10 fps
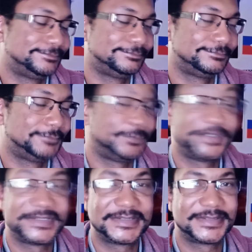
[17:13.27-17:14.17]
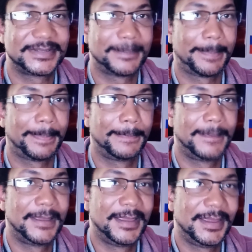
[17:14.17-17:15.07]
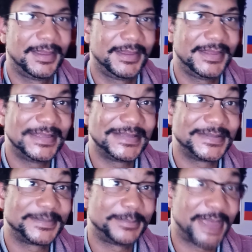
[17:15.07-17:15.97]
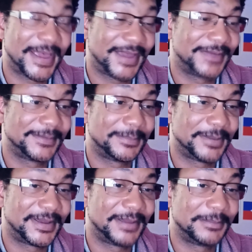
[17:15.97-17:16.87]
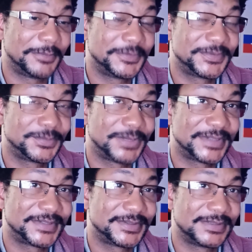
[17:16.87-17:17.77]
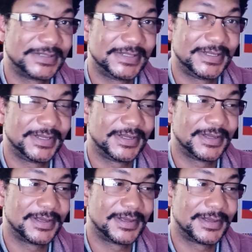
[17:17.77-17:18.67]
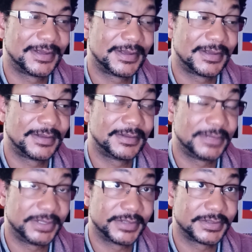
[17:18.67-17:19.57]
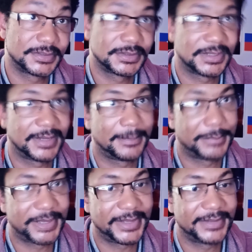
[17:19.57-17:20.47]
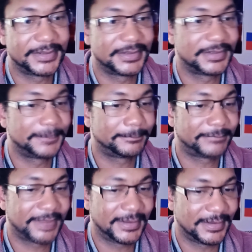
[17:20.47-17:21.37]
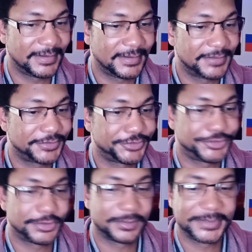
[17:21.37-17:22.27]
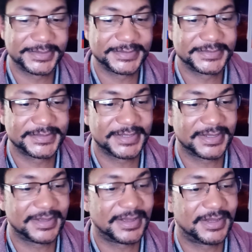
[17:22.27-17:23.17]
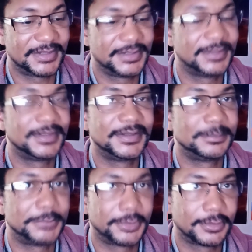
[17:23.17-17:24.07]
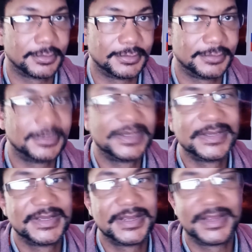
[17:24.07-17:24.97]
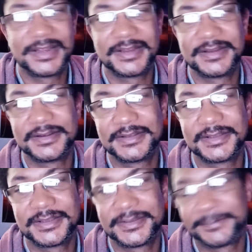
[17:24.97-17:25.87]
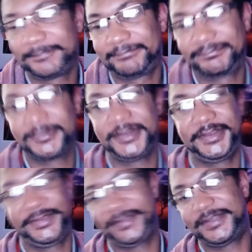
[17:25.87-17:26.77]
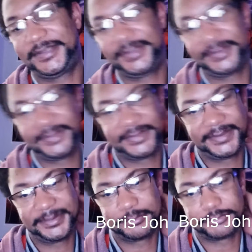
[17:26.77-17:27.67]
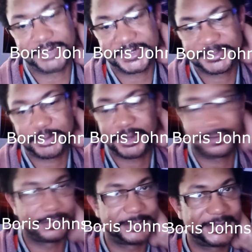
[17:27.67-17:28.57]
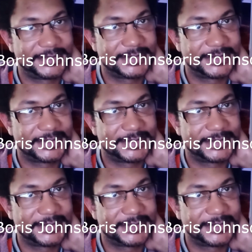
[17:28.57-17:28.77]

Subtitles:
I'm just gonna say, he is backed by most Western-leaning leaders like Biden and Germans, Angela Merkel, and the British Parliament,